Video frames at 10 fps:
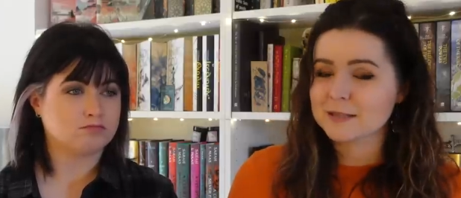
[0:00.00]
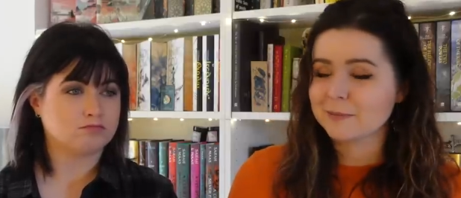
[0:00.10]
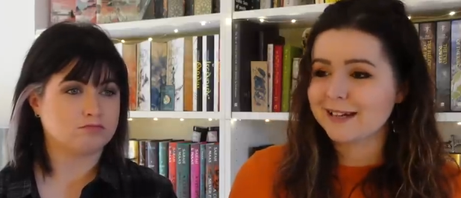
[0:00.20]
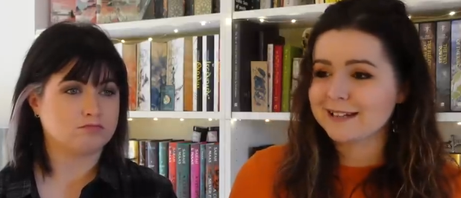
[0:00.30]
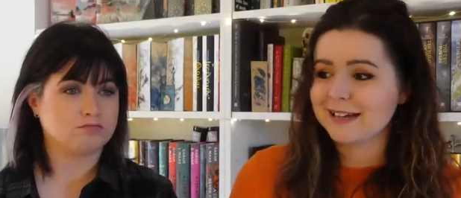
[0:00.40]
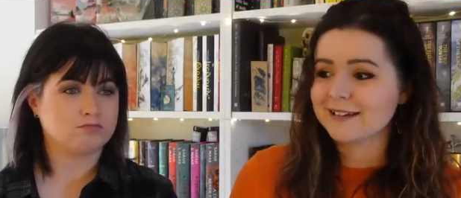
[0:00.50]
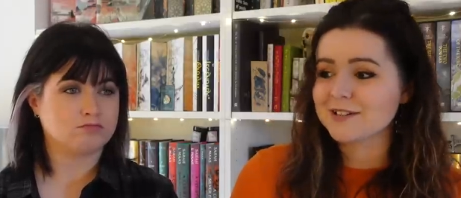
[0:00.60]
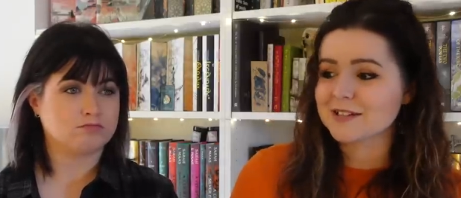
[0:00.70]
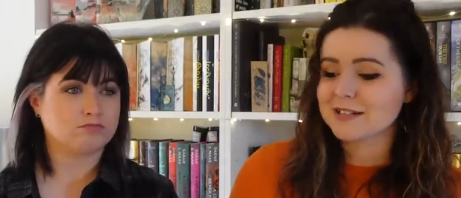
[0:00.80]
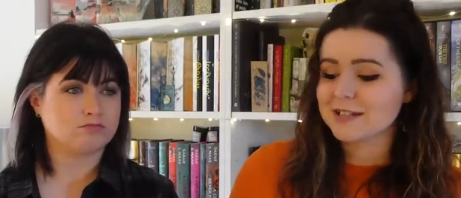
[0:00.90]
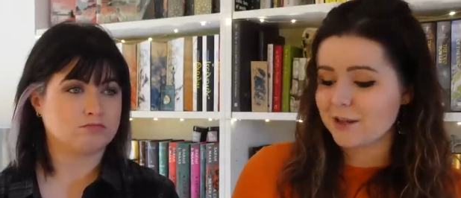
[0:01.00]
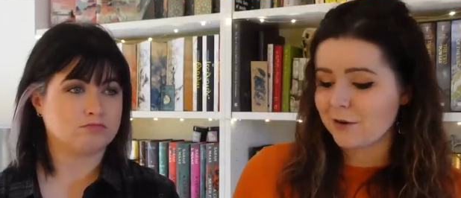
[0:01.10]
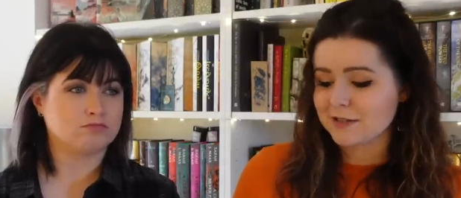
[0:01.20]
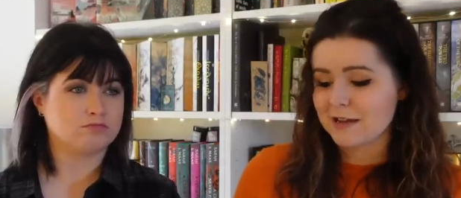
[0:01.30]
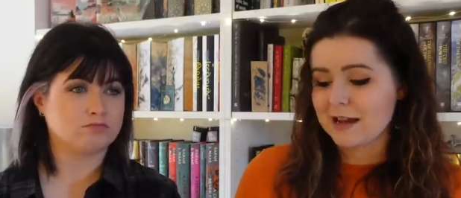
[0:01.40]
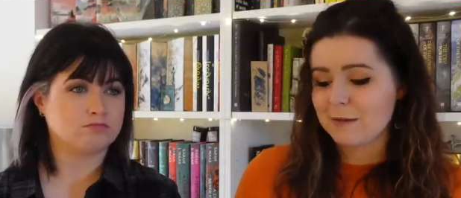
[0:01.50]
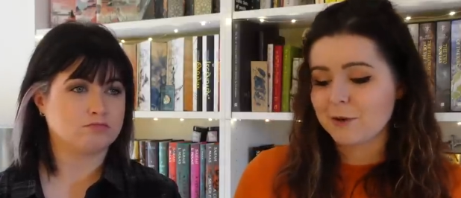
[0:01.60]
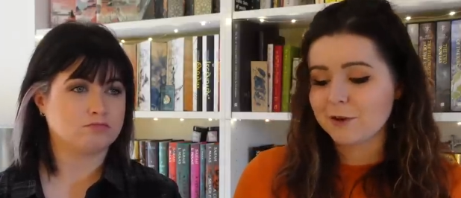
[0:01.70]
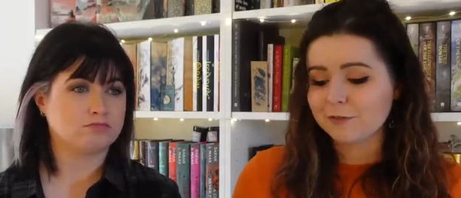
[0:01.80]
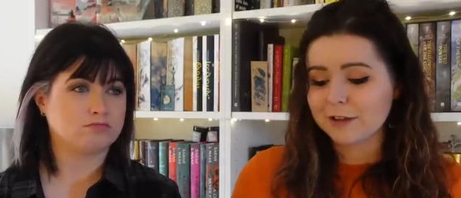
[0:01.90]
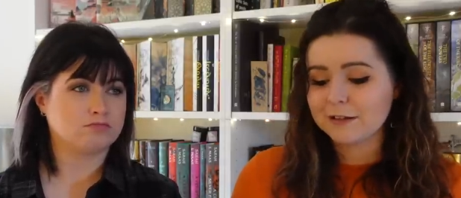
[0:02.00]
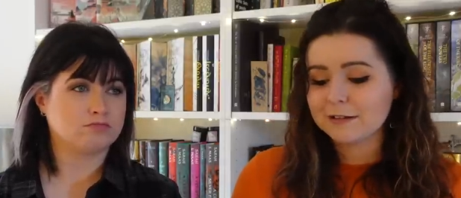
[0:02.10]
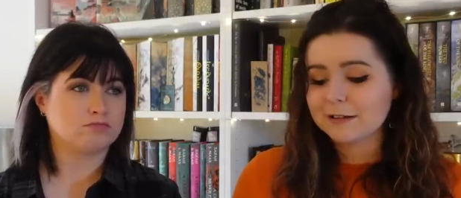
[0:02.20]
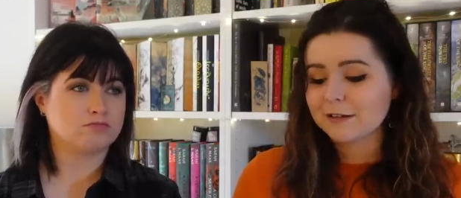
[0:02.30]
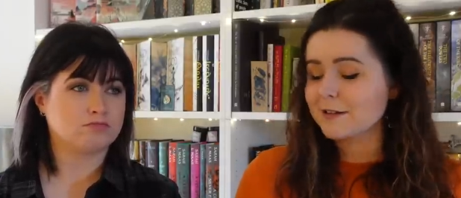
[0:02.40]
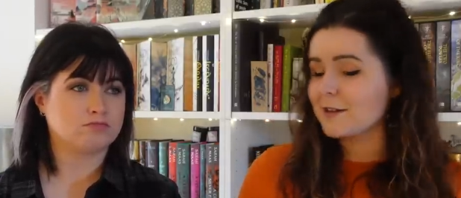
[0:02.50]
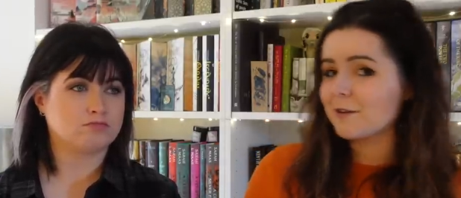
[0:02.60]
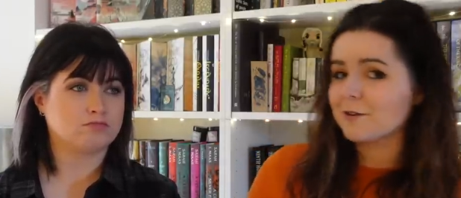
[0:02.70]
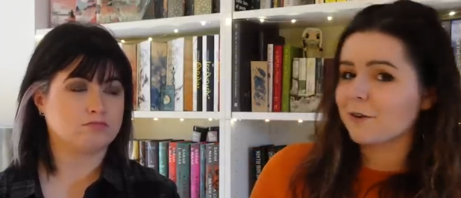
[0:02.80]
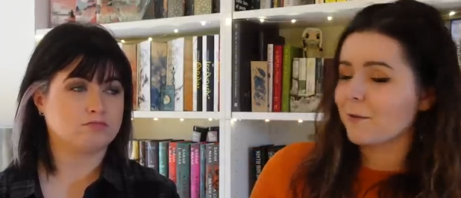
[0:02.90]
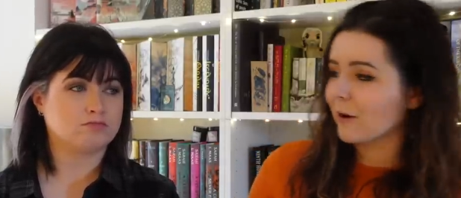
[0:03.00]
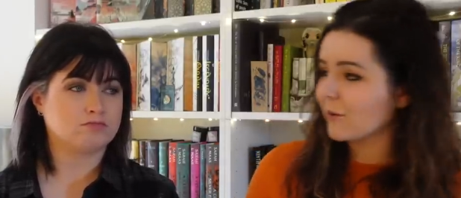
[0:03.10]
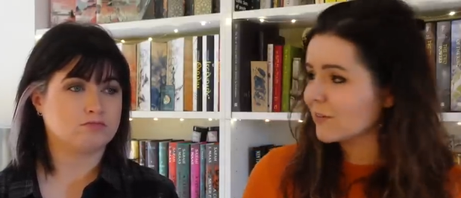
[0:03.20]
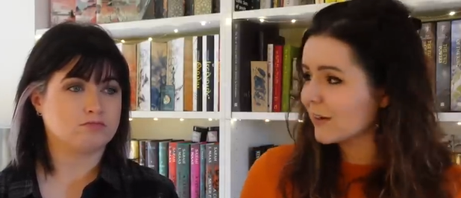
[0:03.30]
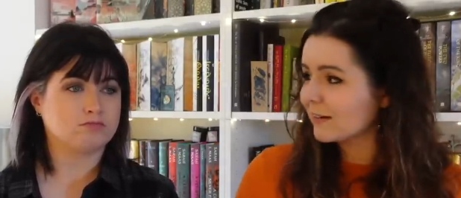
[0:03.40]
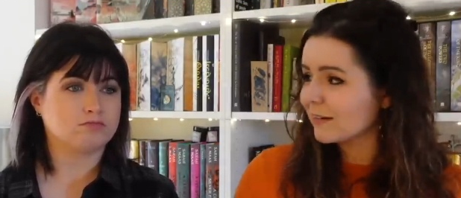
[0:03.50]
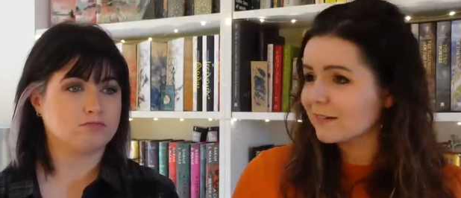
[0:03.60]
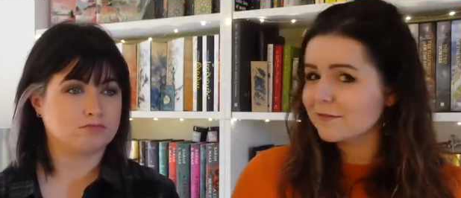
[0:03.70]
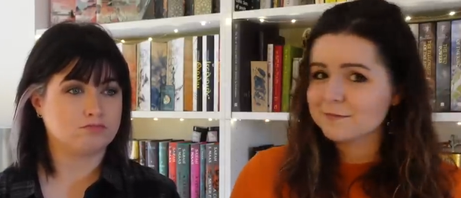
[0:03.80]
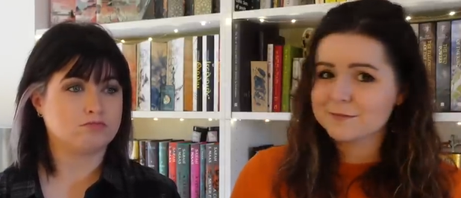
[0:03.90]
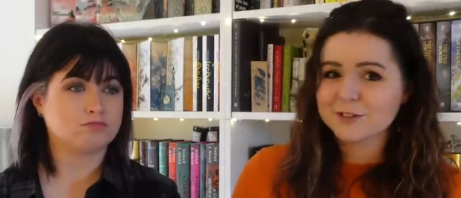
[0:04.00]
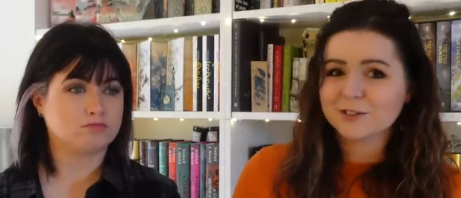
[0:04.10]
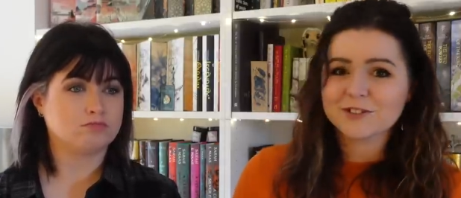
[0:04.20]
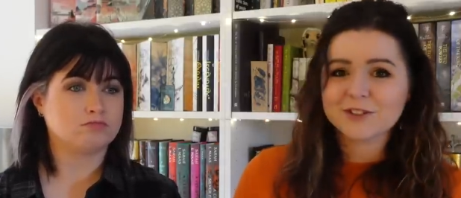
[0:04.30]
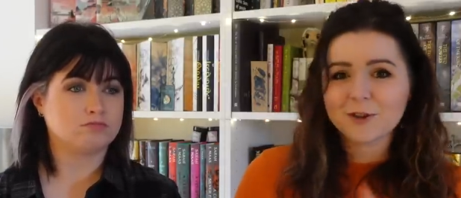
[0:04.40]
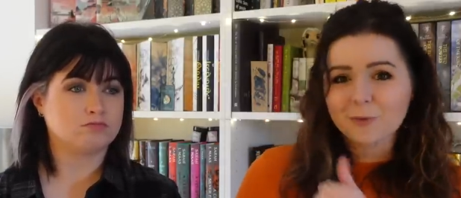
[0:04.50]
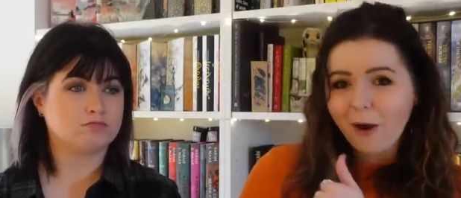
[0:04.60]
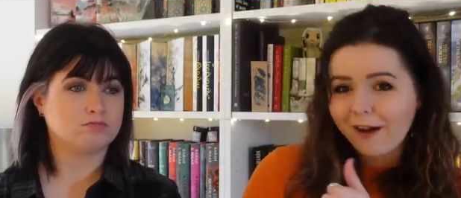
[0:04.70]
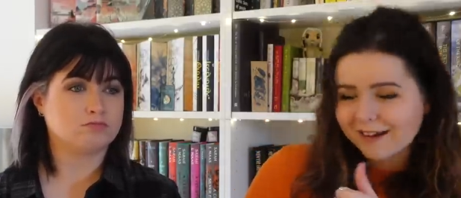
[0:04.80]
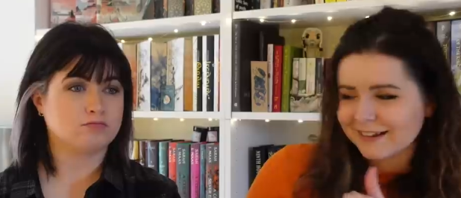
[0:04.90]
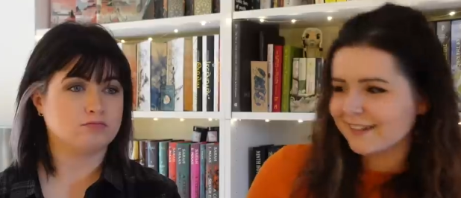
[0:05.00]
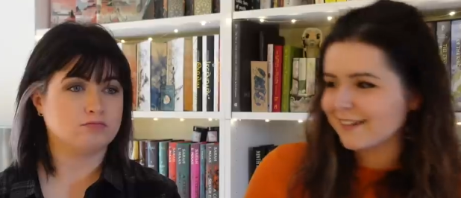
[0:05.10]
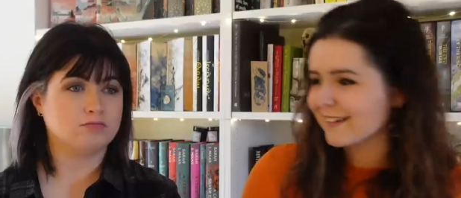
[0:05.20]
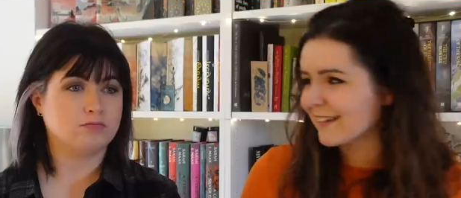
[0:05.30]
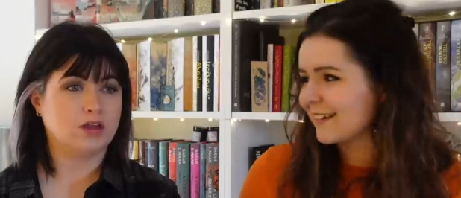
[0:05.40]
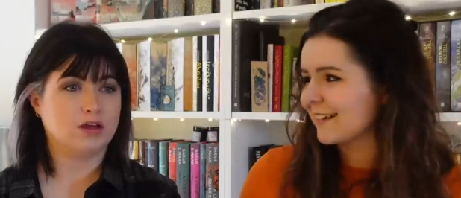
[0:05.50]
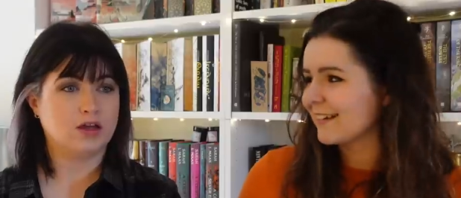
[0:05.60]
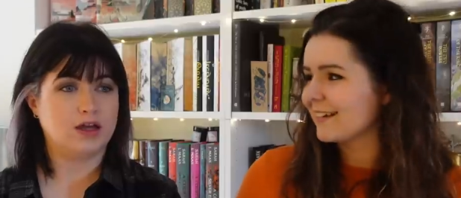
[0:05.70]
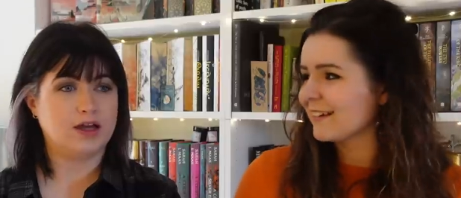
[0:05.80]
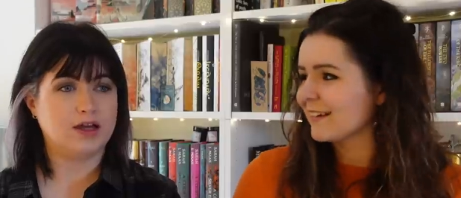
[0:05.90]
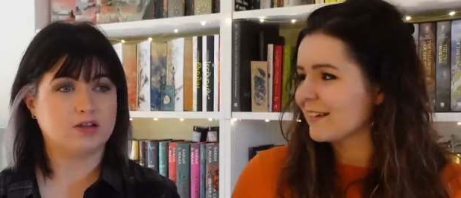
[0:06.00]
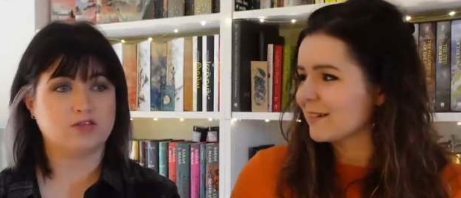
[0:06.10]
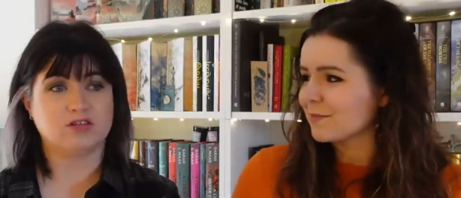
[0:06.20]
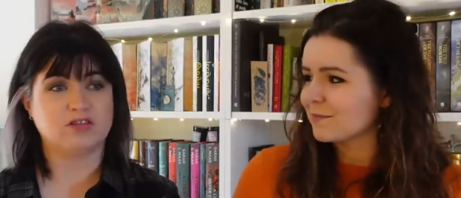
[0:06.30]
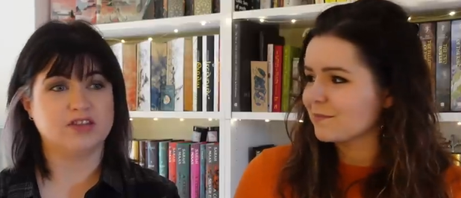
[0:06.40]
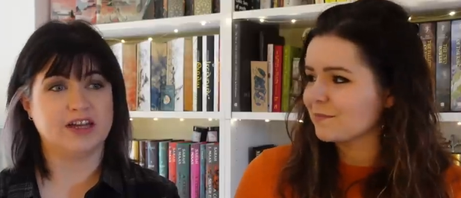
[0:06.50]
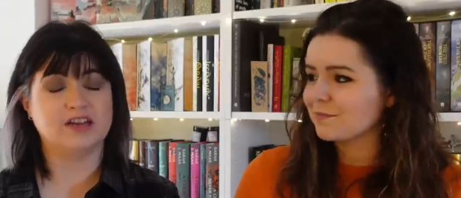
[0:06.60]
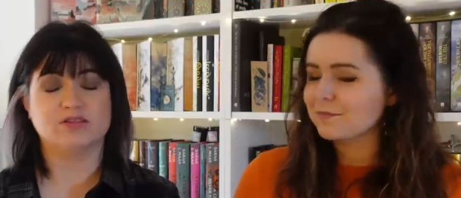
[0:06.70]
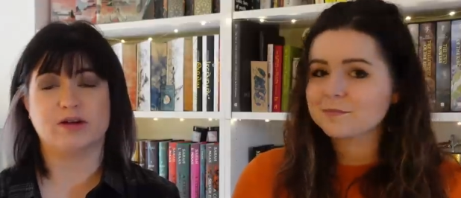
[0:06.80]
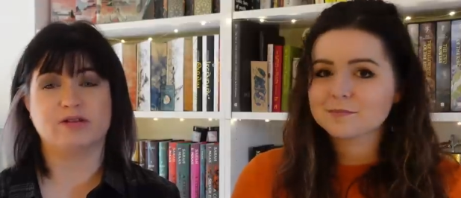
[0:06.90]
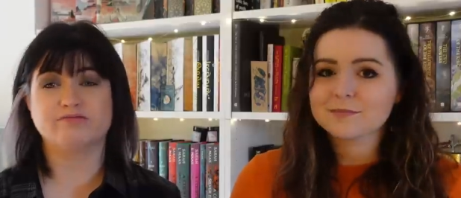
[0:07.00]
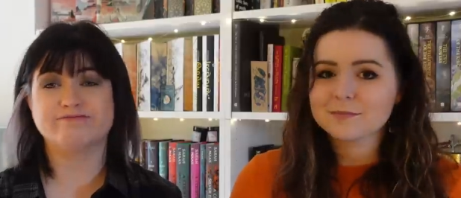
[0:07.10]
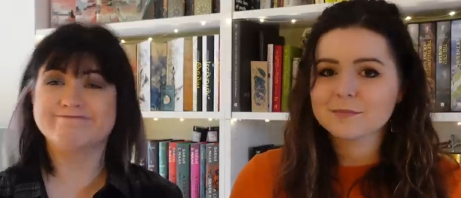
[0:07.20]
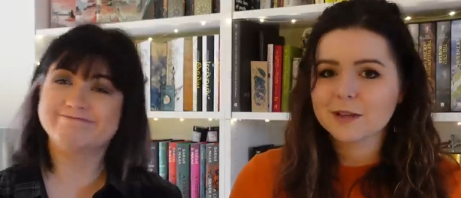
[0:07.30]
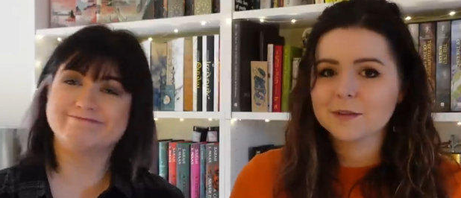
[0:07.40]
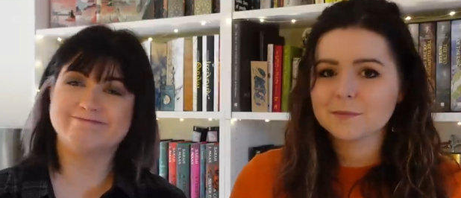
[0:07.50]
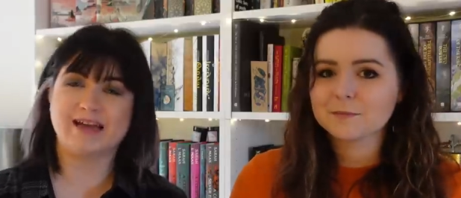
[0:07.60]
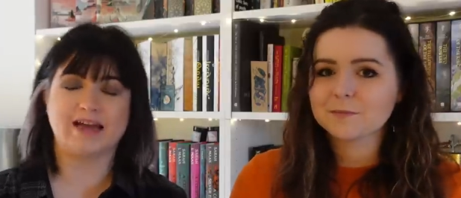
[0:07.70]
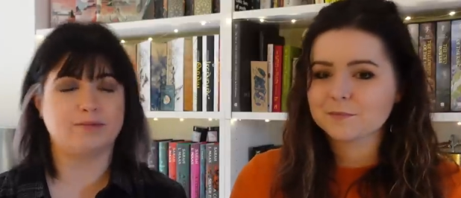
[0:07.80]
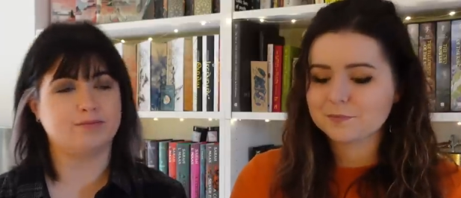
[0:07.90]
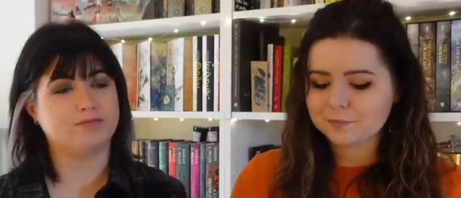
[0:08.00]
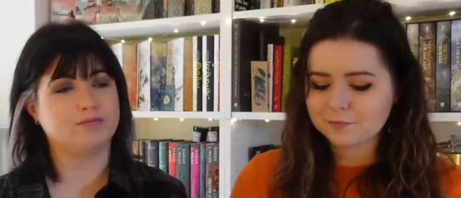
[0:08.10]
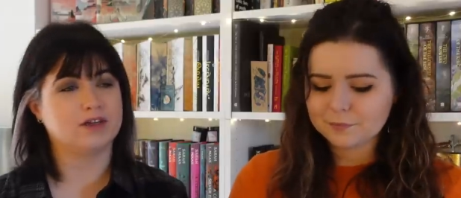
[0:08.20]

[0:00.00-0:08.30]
Speaker 1: as a plan yet just continuing as I am hopefully continuing to grow my content and do lots of good work.
Speaker 2: Uh, grow content as well. Um,